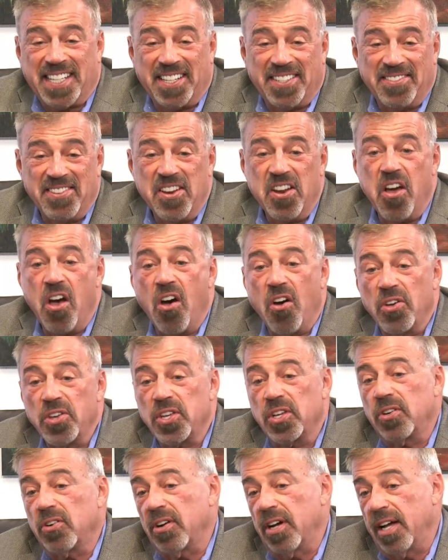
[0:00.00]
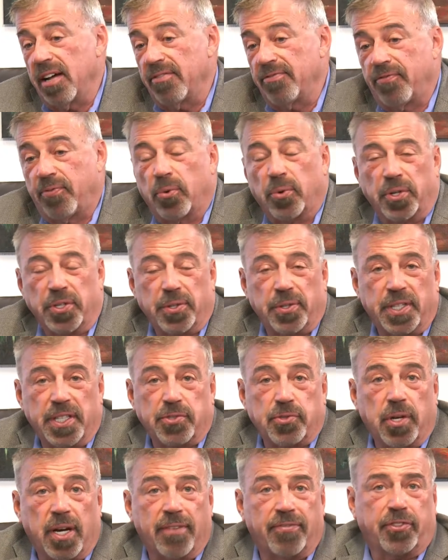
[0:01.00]
no, you don't have 4
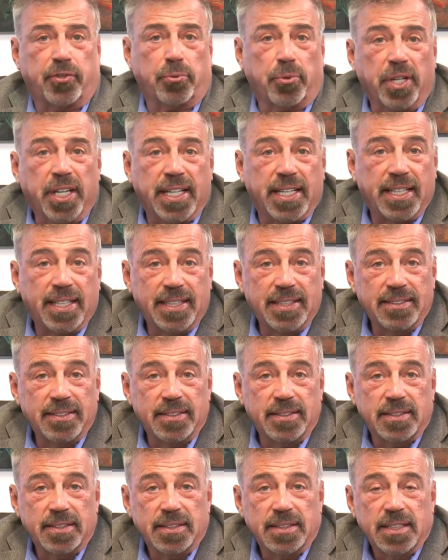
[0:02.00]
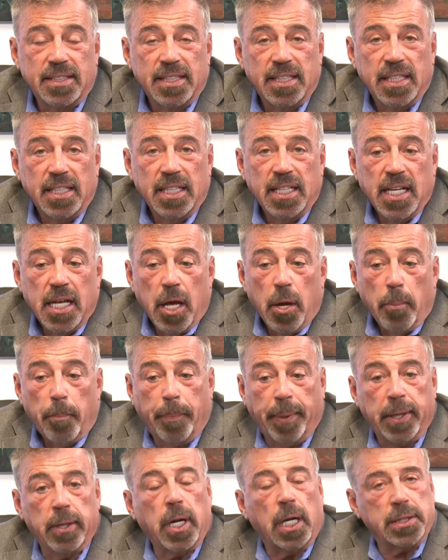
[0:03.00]
units, you have 3.
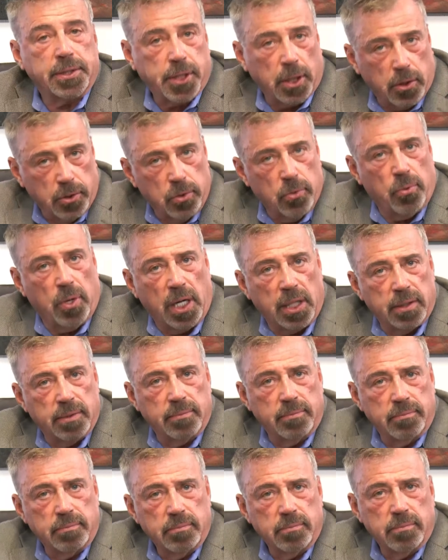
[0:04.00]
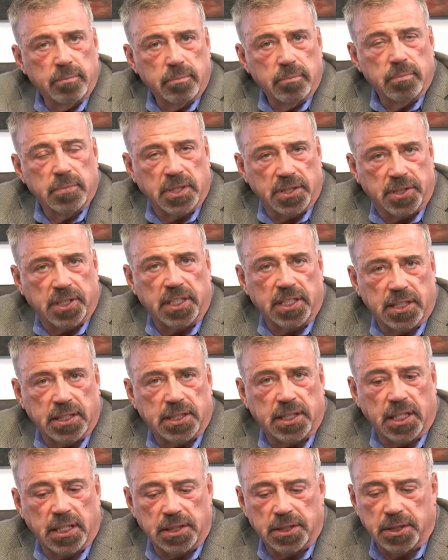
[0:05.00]
But I'll tell you what, the city
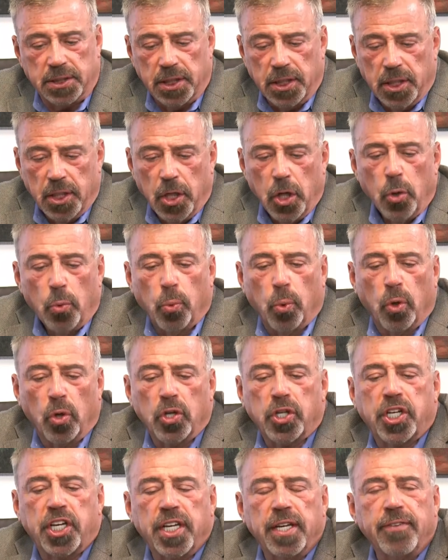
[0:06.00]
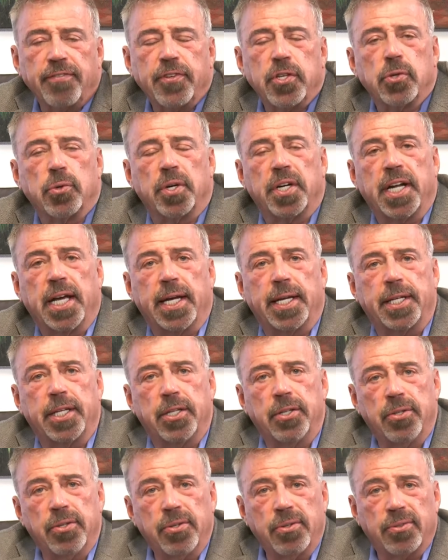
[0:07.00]
says, we'll give you an
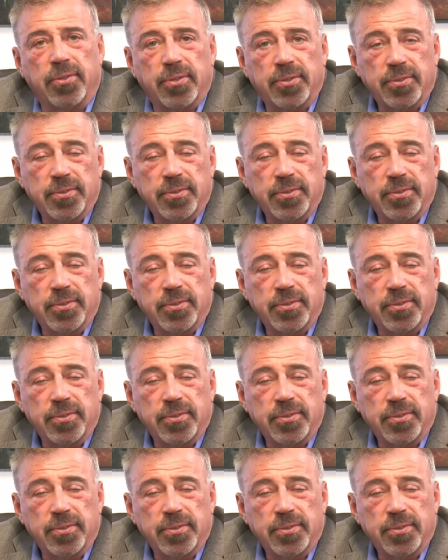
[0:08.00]
ADU.